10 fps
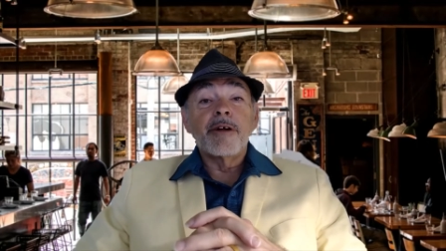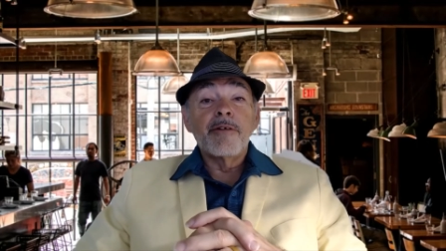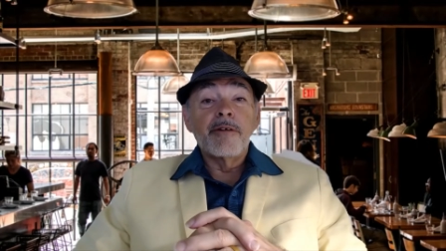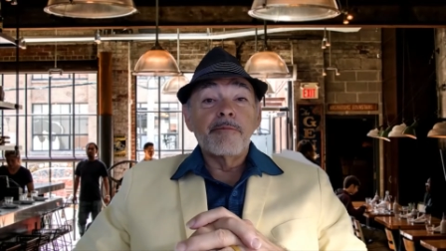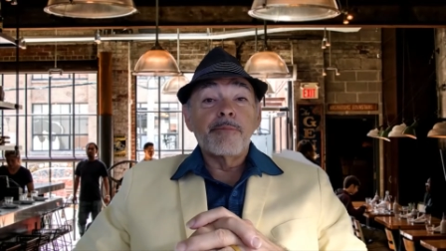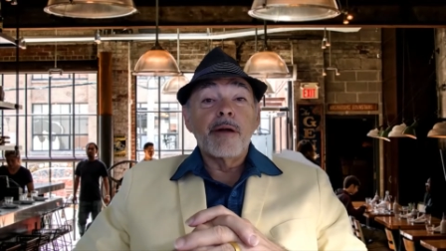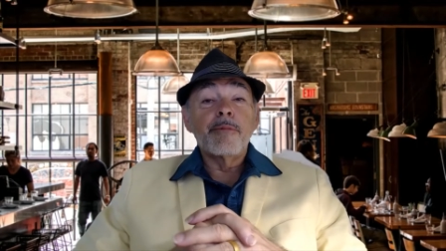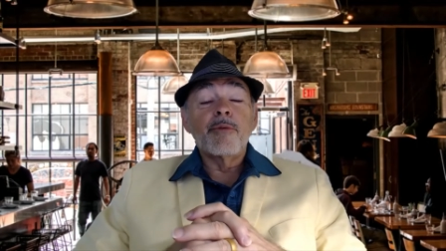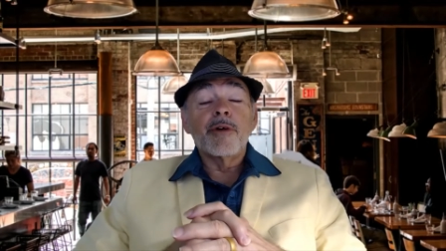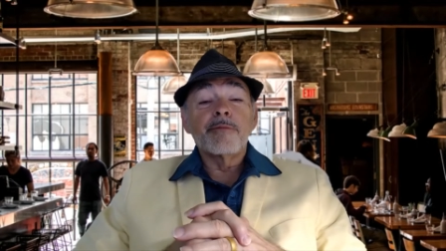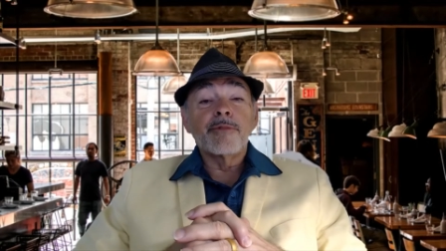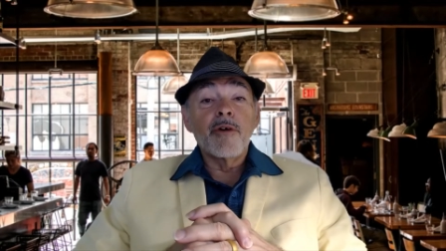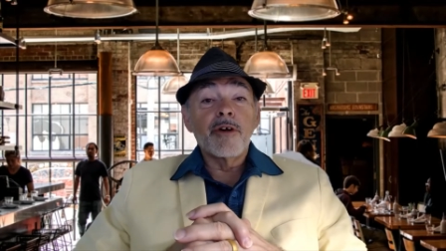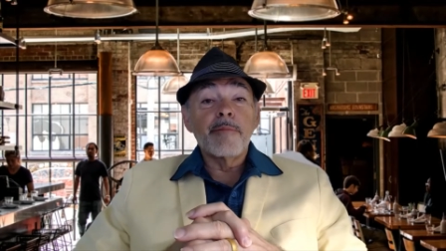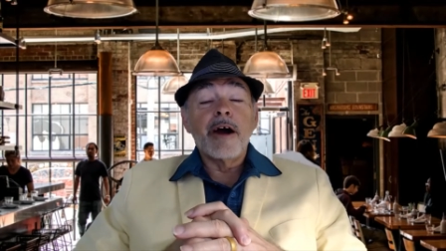probably what I'm talking
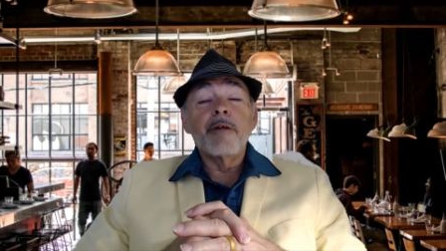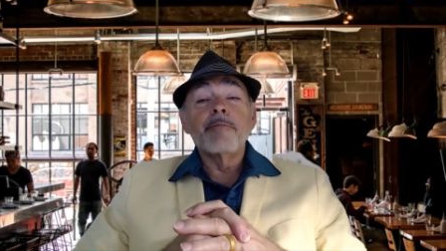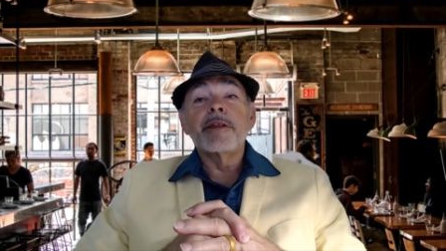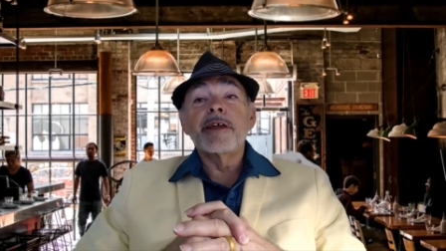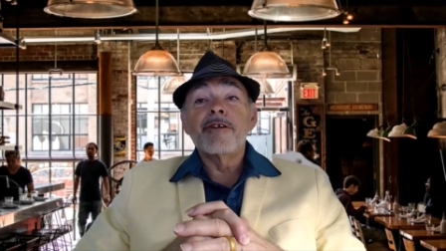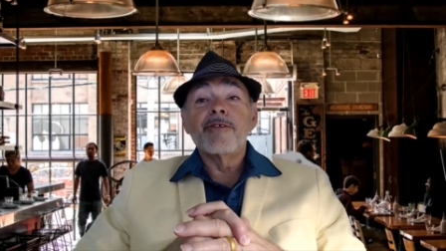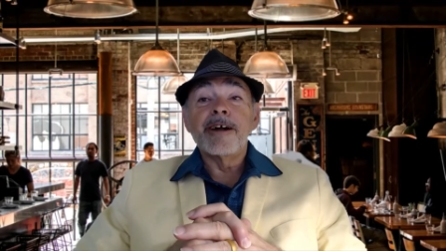about. But anyway,